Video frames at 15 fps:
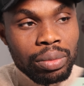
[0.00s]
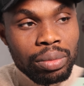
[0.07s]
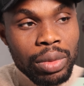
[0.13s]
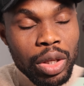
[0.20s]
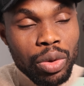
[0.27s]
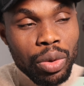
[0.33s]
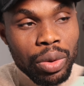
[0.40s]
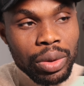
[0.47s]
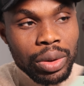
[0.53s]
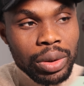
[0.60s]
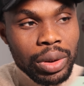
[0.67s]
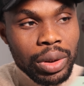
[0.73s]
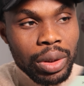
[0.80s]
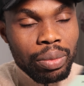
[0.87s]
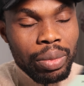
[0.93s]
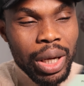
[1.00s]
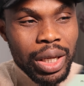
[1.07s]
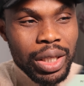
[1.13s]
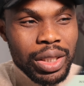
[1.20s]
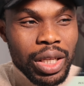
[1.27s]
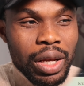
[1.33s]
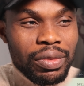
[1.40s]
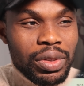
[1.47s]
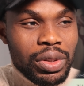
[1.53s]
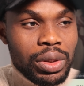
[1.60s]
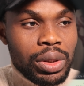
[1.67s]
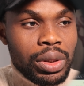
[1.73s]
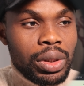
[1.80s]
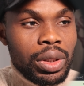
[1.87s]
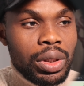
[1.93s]
method in the backend
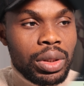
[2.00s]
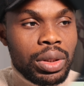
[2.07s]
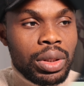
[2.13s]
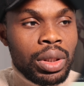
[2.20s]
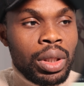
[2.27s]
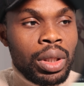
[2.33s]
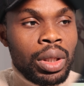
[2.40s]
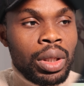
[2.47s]
service is